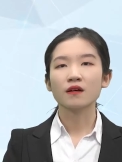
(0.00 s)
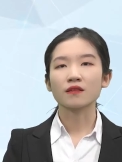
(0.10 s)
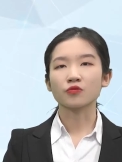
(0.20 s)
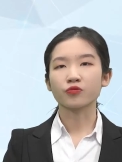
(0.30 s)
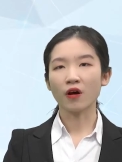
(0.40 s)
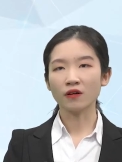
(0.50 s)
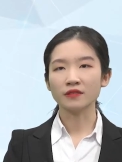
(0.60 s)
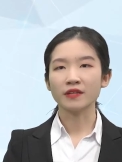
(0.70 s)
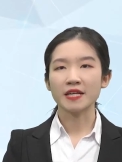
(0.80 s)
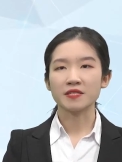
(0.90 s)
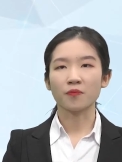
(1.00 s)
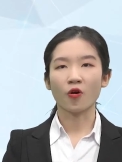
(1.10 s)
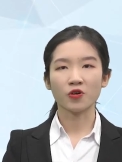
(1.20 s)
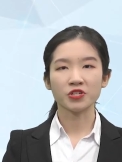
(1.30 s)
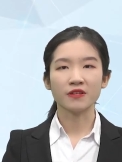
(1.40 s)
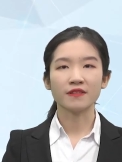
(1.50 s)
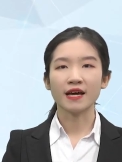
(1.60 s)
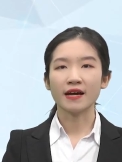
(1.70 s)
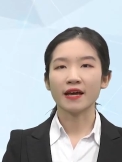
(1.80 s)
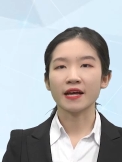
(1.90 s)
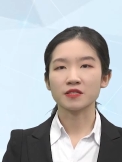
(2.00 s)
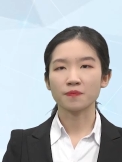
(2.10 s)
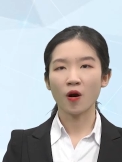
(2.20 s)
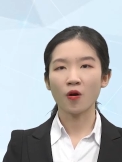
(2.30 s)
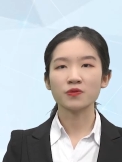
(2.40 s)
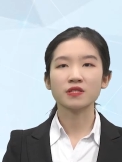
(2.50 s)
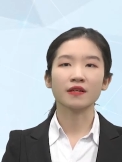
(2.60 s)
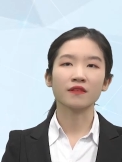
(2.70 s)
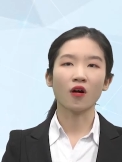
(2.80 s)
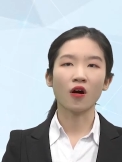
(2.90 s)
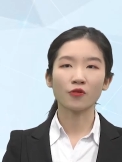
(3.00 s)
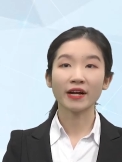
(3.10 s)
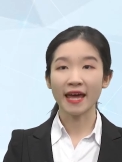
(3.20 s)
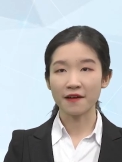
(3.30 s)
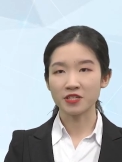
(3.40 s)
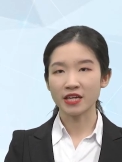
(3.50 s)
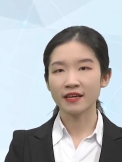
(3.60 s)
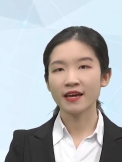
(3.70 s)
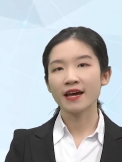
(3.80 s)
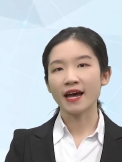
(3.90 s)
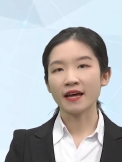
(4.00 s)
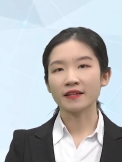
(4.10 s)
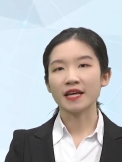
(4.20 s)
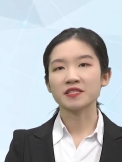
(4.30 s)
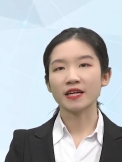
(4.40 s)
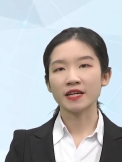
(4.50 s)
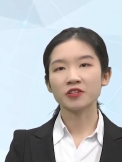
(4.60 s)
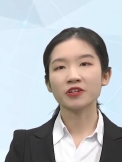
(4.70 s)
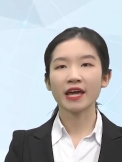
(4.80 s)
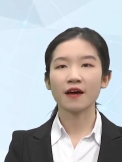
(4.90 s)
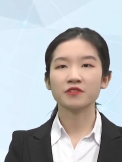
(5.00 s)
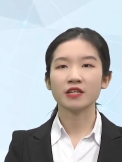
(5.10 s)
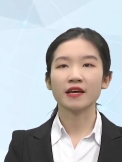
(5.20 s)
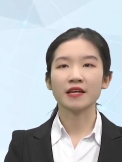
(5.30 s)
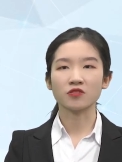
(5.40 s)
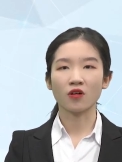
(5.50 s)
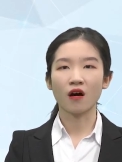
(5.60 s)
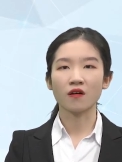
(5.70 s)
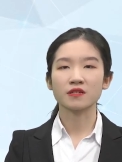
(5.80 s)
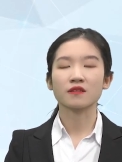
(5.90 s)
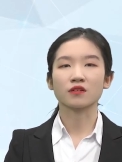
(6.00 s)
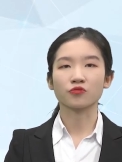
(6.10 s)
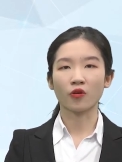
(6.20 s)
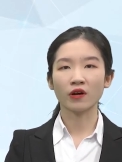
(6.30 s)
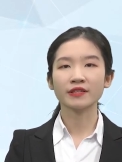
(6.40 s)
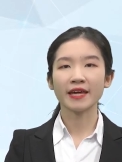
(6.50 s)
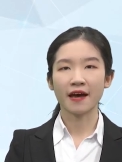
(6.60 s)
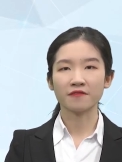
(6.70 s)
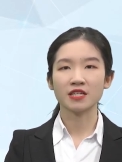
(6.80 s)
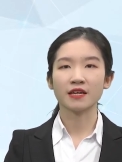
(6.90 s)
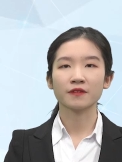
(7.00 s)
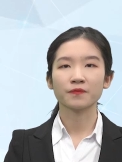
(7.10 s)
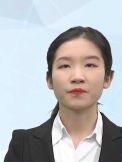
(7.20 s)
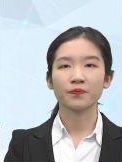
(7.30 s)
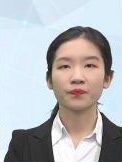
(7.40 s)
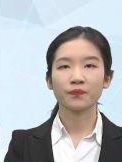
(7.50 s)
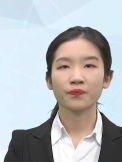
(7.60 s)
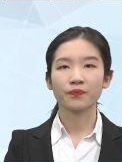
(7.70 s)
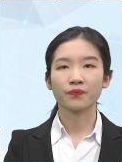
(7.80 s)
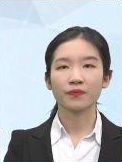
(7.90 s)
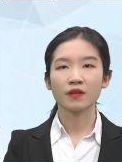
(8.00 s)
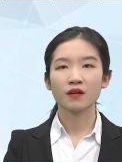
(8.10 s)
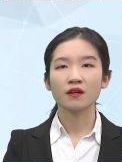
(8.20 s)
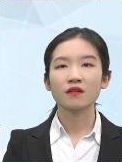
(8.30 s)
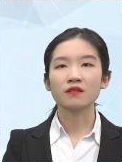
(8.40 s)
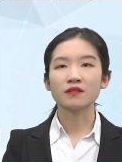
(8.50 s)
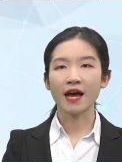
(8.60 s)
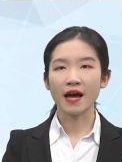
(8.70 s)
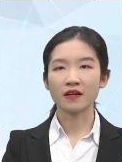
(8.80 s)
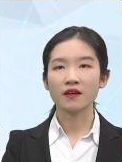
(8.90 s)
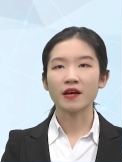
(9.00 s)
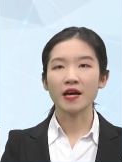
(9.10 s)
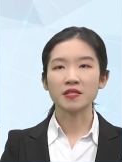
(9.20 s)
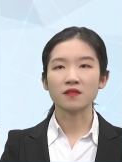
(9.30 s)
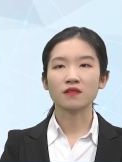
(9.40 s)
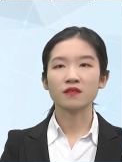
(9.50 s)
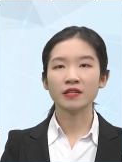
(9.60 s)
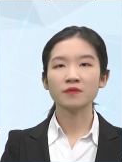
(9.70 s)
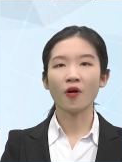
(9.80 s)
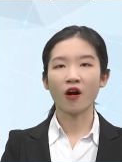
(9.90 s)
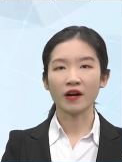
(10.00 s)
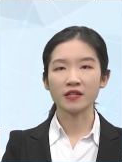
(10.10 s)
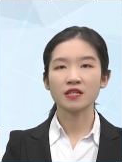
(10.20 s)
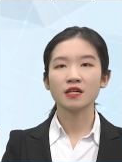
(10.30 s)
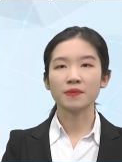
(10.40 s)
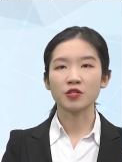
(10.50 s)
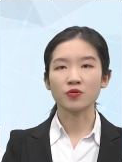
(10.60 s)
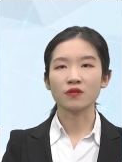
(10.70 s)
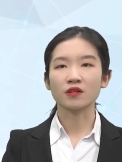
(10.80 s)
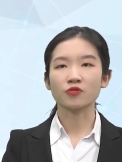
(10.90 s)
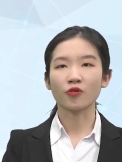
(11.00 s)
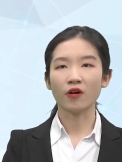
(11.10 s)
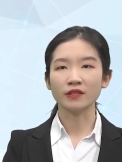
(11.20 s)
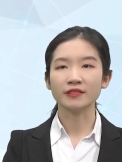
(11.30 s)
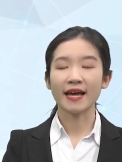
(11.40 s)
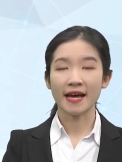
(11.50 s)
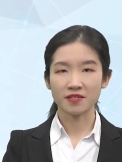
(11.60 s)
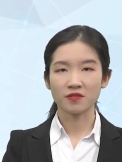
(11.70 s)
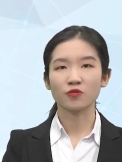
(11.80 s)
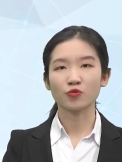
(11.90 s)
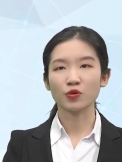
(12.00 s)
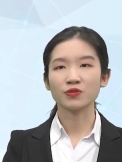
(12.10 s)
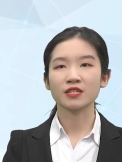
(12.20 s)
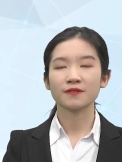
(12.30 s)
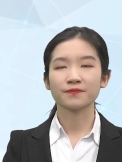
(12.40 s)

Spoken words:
The crown is the portion that is exposed in the oral cavity, and its inner cavity is called the crown cavity. The neck is a thin part between the crown and the root.